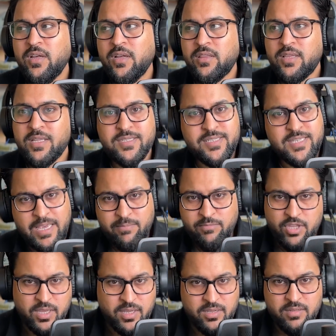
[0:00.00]
the same
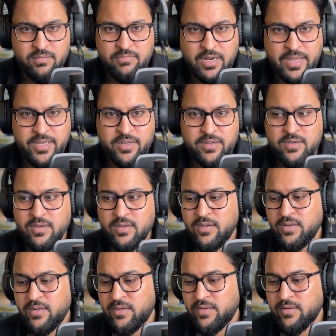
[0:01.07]
thing like
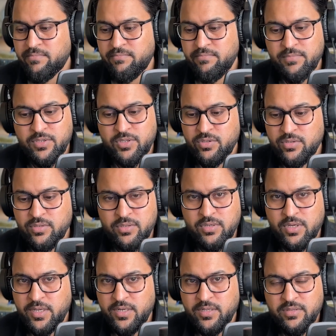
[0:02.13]

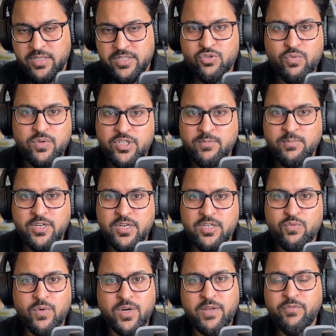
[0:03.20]
in this 20 minutes,
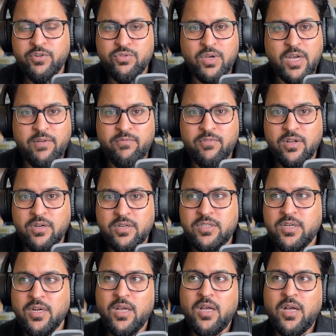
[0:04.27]
whatever you have learned
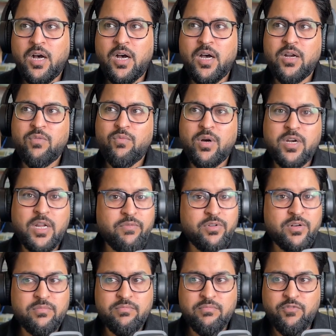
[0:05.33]
or
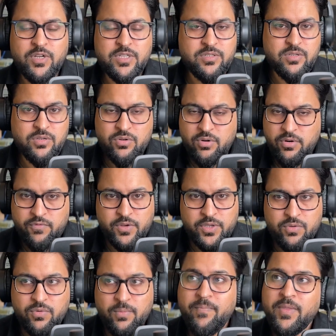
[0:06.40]
whatever was good for
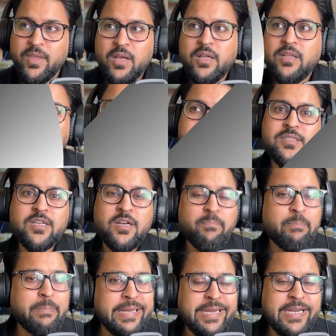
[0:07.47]
you, this
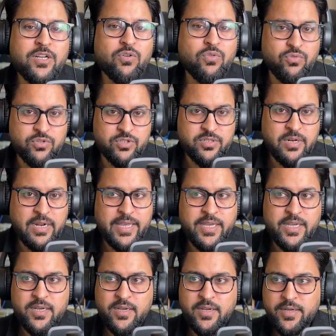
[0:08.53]
complete course
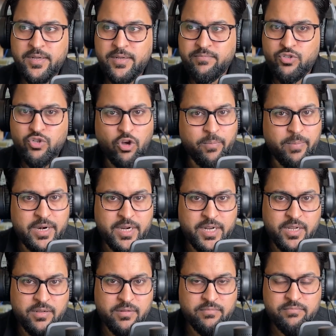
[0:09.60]
like job
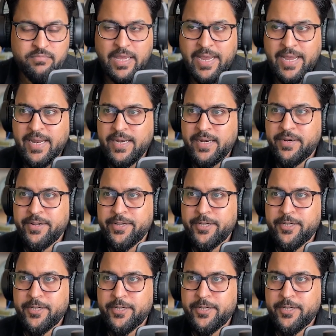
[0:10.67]
hunting and